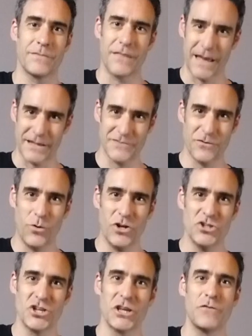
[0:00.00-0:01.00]
Thanks for
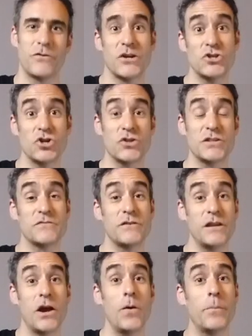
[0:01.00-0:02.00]
watching. If you enjoyed this
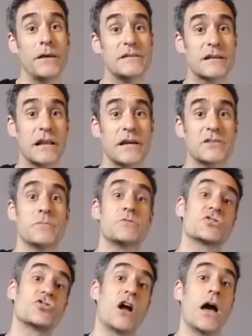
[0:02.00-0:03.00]
video, please click
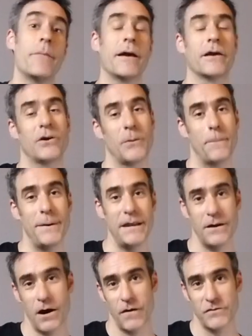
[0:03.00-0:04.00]
subscribe and go to
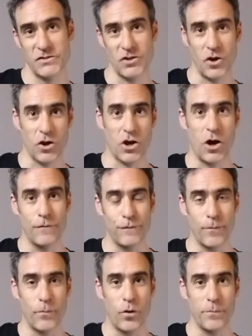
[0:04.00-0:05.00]
beatharvest.com
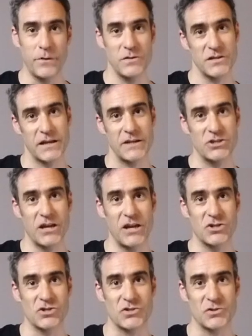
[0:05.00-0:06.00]
for more music
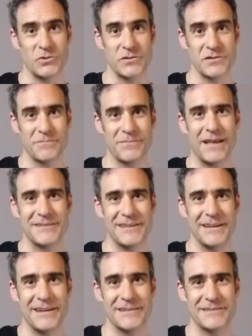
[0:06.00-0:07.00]
education tools. I'll see
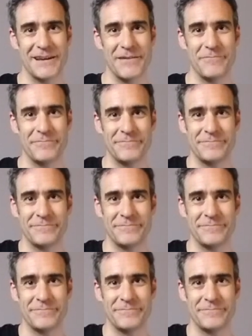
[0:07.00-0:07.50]
you next time.